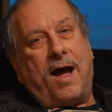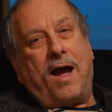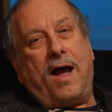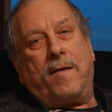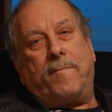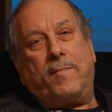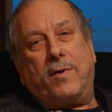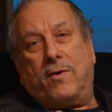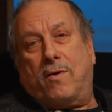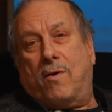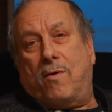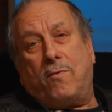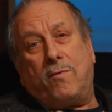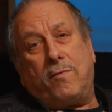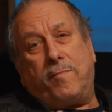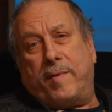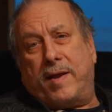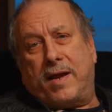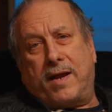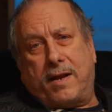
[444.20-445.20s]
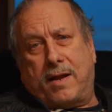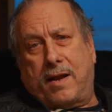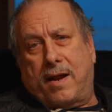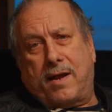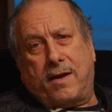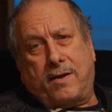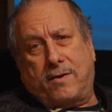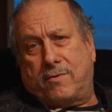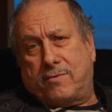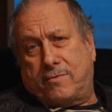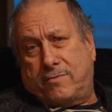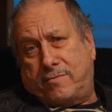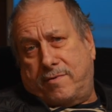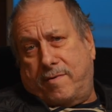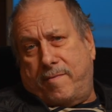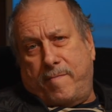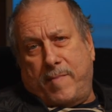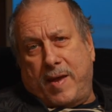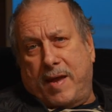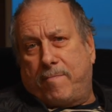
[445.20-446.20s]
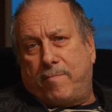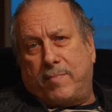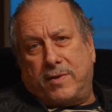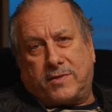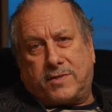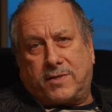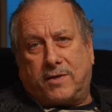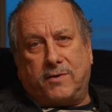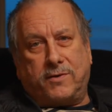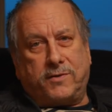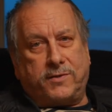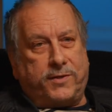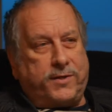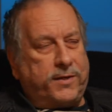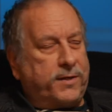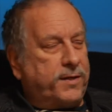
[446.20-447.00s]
I'm an old man. I don't remember so good.